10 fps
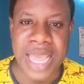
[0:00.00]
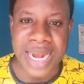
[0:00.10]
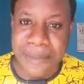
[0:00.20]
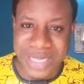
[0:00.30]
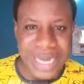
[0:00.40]

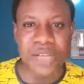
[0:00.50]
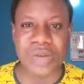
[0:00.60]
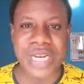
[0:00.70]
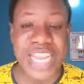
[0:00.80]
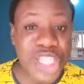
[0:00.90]
Let me tell
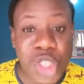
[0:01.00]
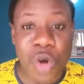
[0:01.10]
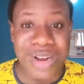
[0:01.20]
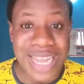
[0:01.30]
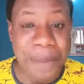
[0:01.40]
you a
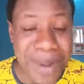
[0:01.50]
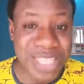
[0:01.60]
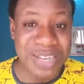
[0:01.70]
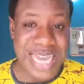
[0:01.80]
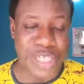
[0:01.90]
story, a
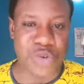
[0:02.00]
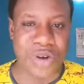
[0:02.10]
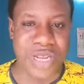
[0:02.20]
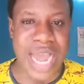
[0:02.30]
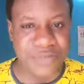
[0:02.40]
personal
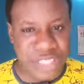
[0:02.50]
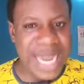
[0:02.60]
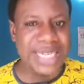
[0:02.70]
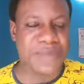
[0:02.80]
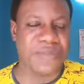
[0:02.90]
story. I've
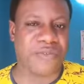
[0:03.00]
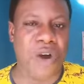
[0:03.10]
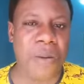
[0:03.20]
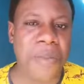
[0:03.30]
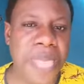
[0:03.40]
shared this
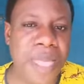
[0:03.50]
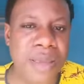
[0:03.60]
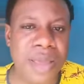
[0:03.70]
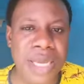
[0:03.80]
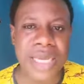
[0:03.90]
before
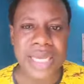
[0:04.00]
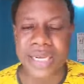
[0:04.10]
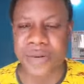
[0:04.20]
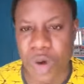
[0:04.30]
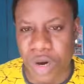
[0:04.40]

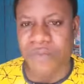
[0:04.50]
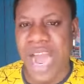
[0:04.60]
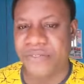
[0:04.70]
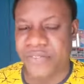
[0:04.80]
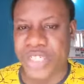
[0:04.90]
in one of
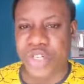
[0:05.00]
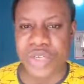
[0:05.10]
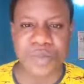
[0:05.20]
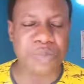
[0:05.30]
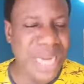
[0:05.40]
our
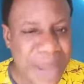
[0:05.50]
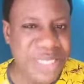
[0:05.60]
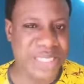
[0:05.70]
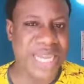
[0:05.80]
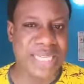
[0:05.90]
videos, but let
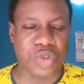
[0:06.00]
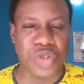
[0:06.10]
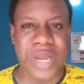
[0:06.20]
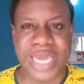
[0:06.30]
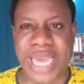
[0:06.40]
me say it to
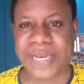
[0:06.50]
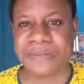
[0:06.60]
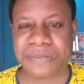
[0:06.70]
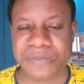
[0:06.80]
you again.